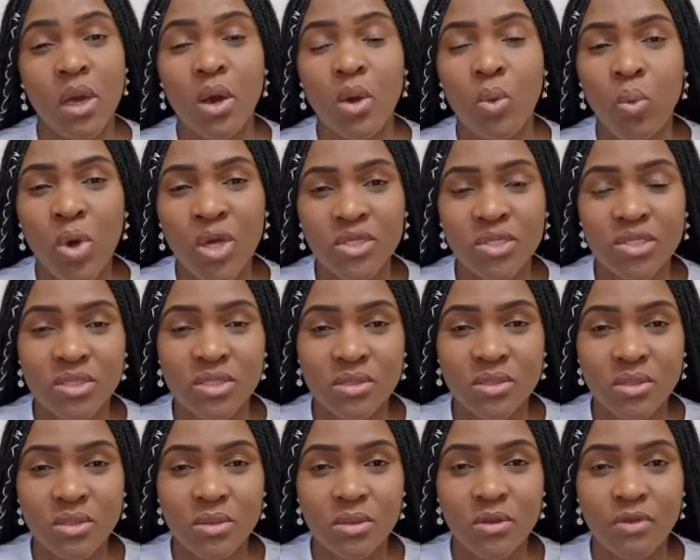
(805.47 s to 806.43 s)
What,
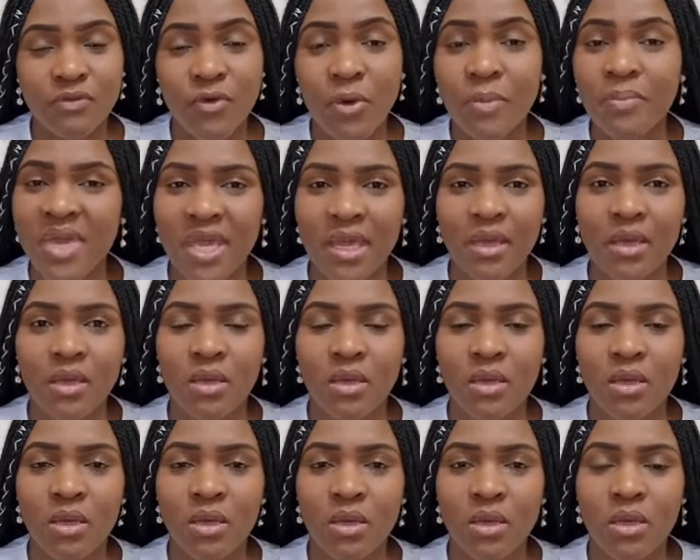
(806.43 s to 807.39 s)
for me,
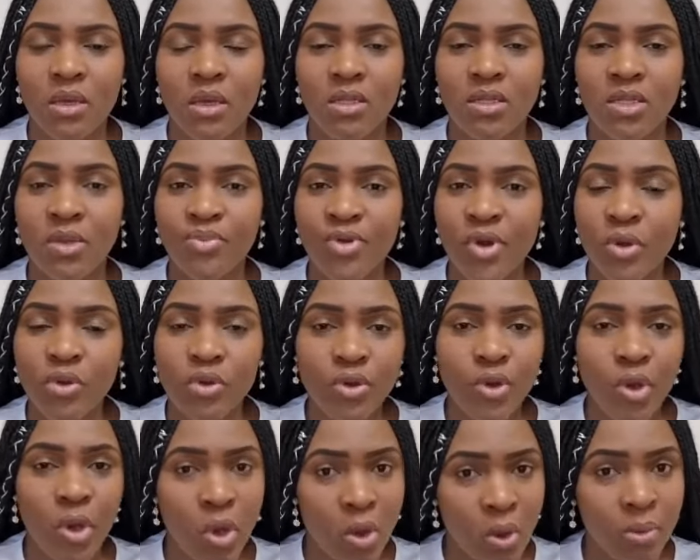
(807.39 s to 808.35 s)
the broken
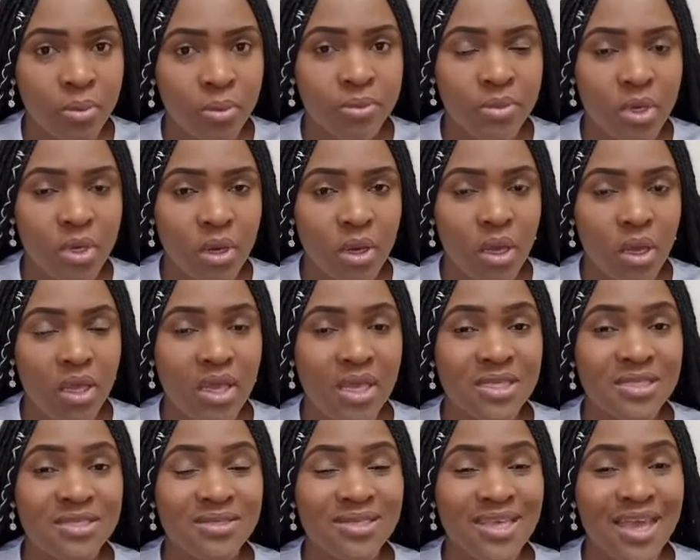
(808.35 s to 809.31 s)
home
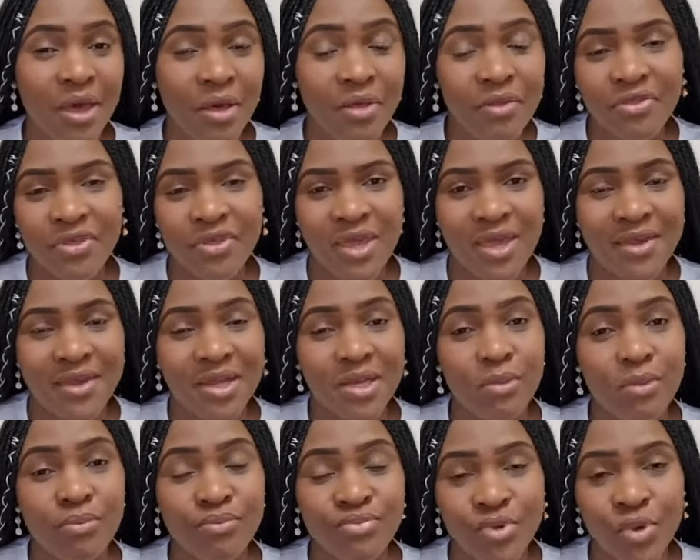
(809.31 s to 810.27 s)
is healthier than
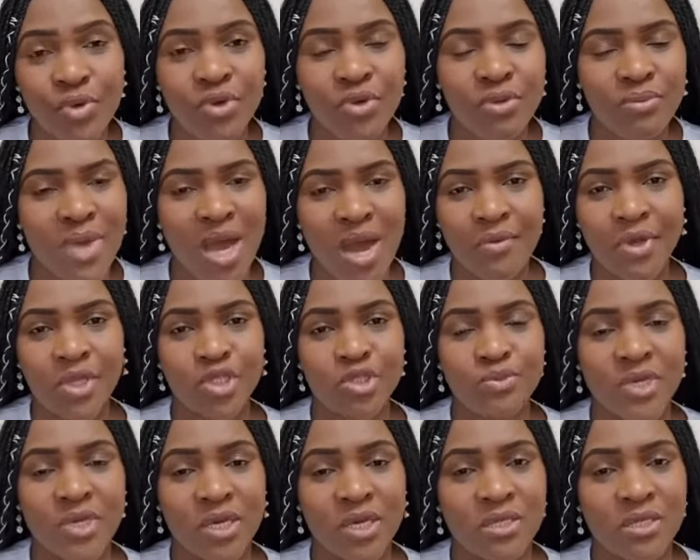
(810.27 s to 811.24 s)
a broken marriage,
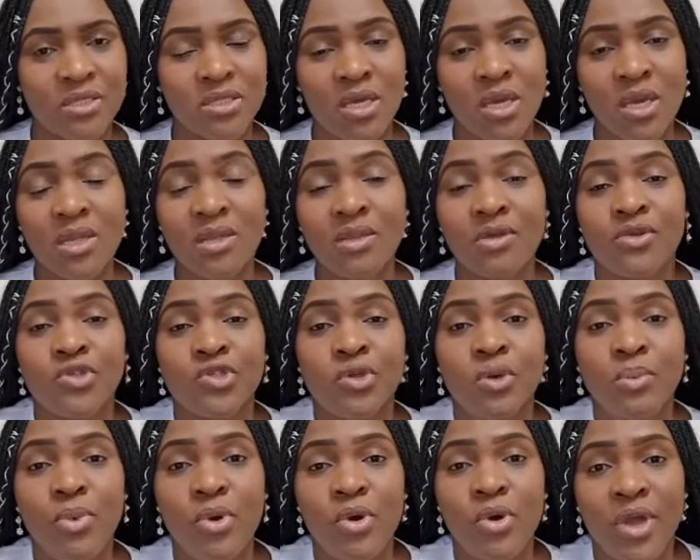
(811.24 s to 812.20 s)
because there's
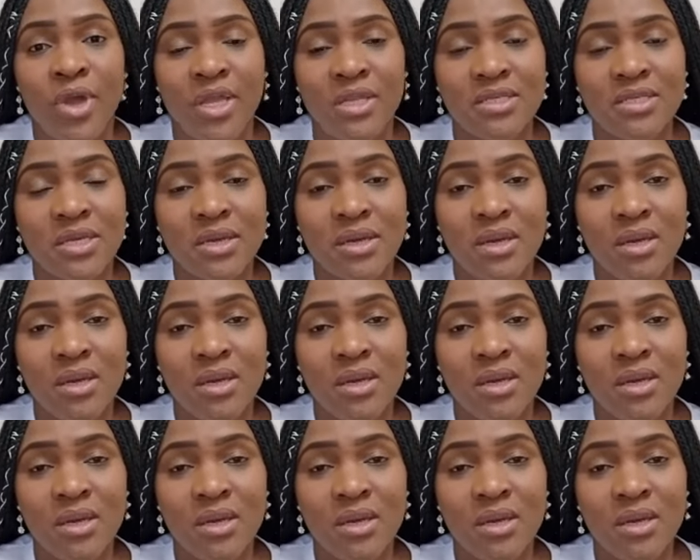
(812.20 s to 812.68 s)
no point